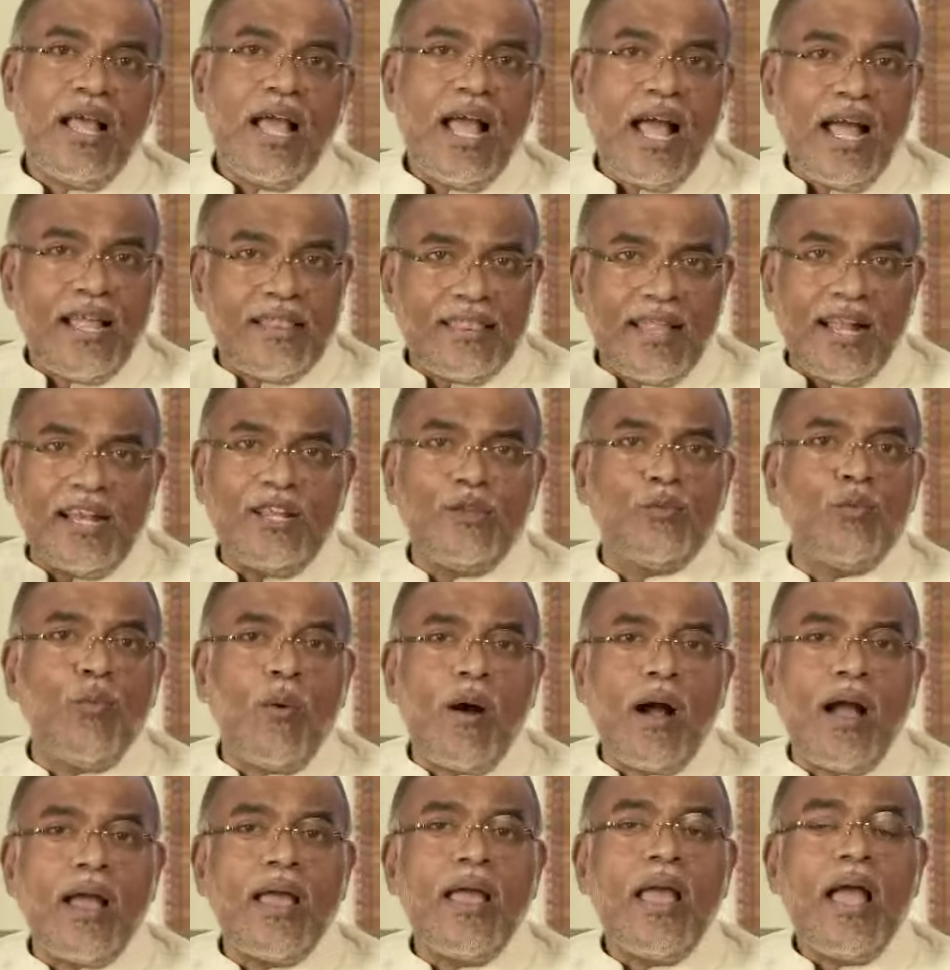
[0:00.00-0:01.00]
And that is
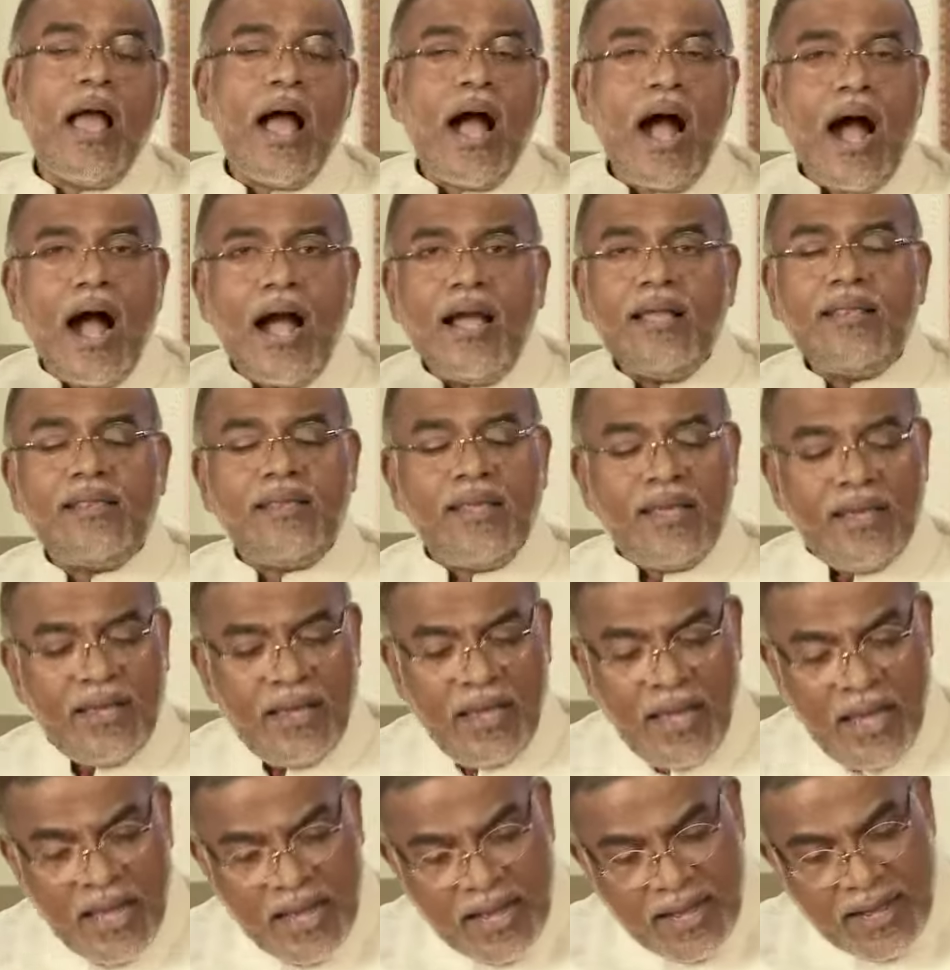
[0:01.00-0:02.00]
why I think
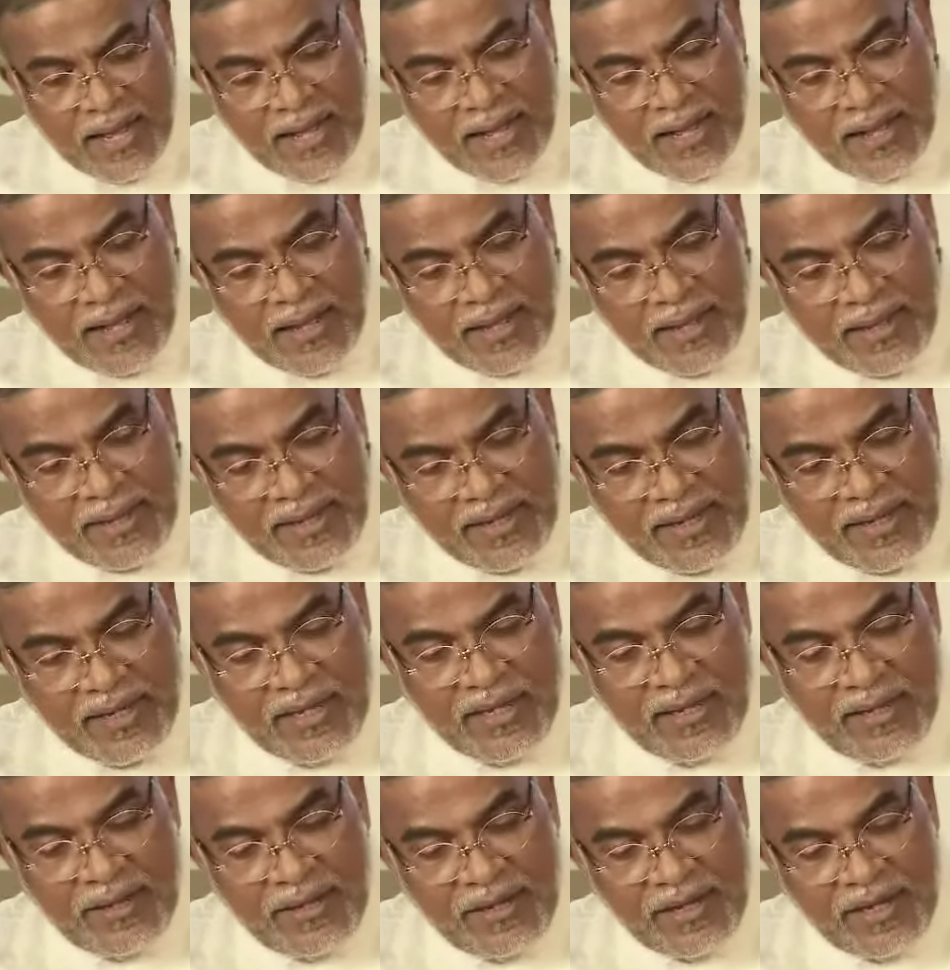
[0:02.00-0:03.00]

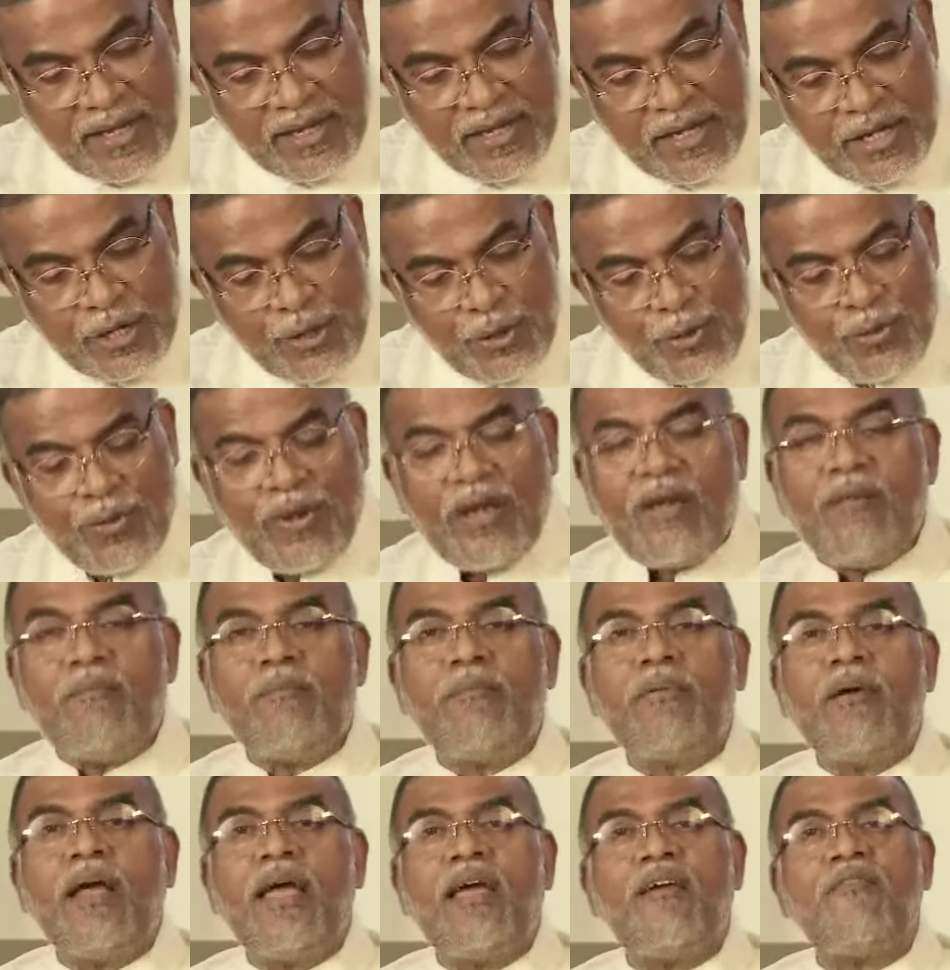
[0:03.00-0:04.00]

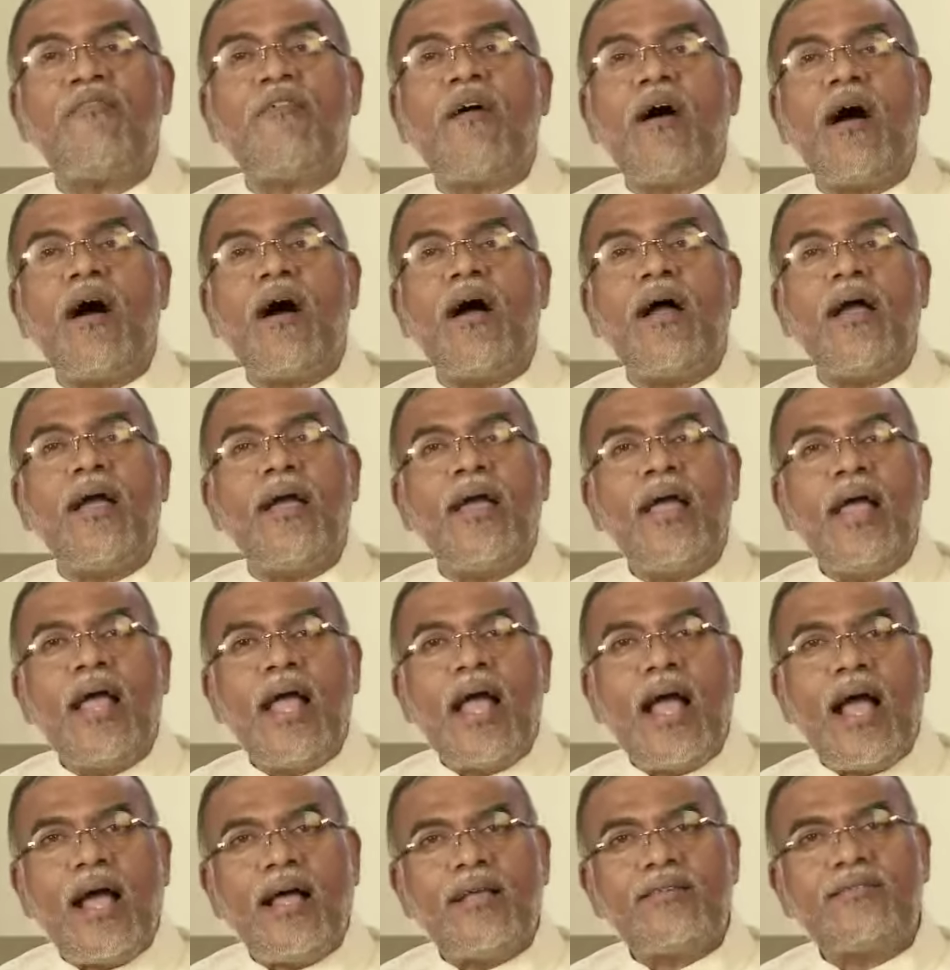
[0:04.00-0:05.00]
EQFI
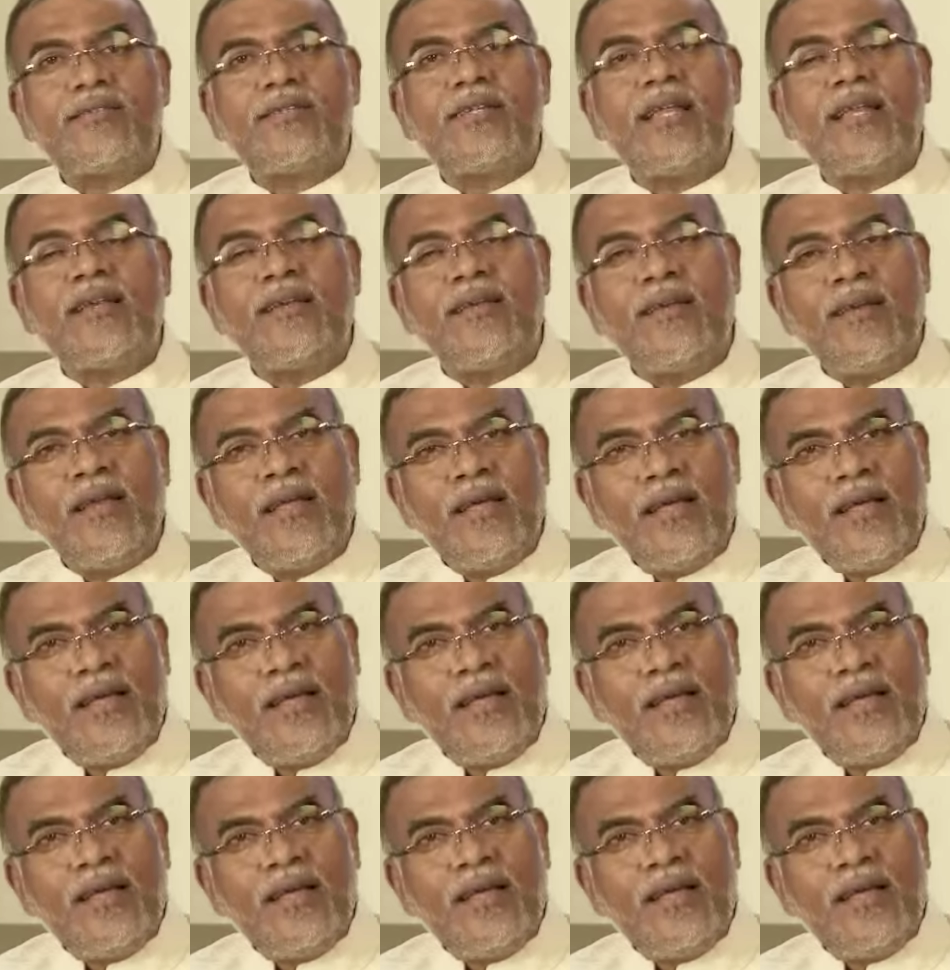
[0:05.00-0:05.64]
has done